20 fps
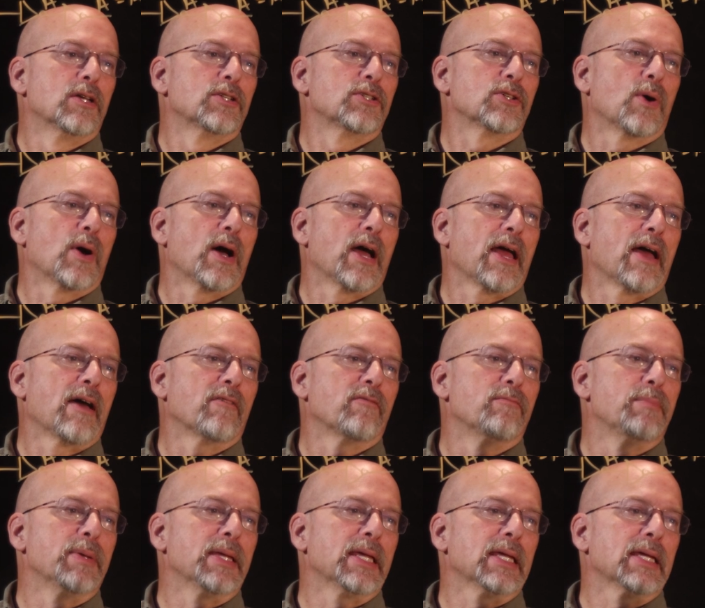So I
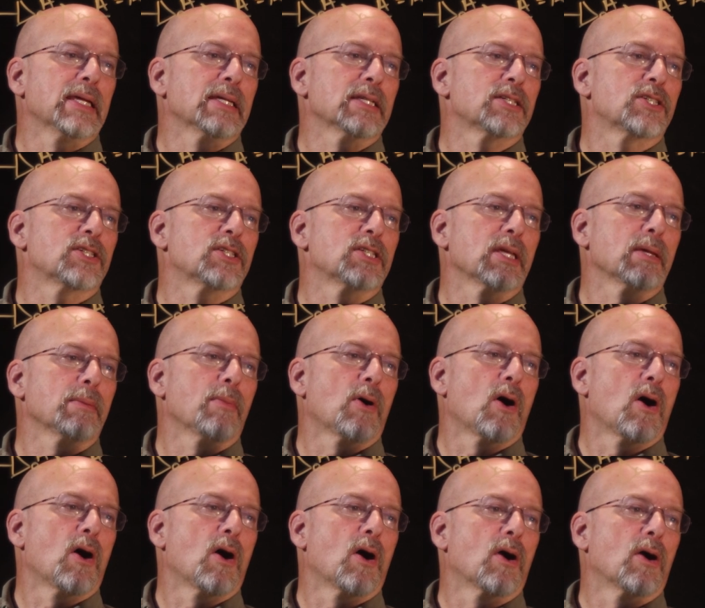have B, C
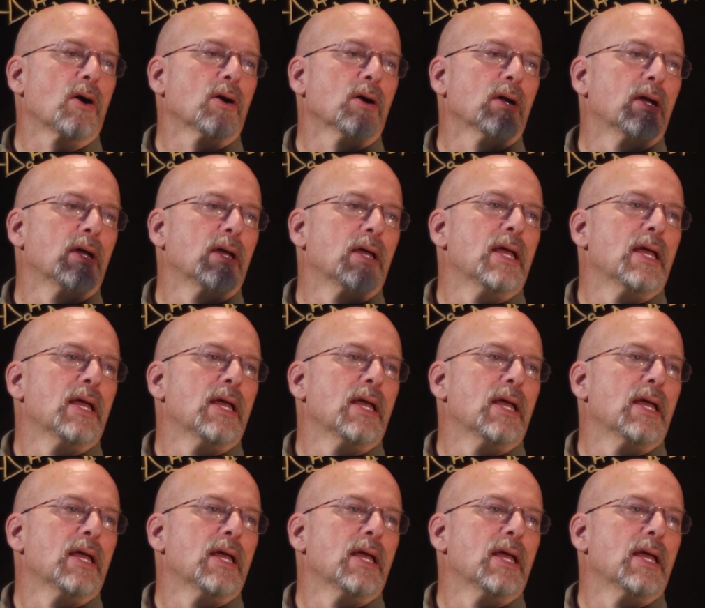bar.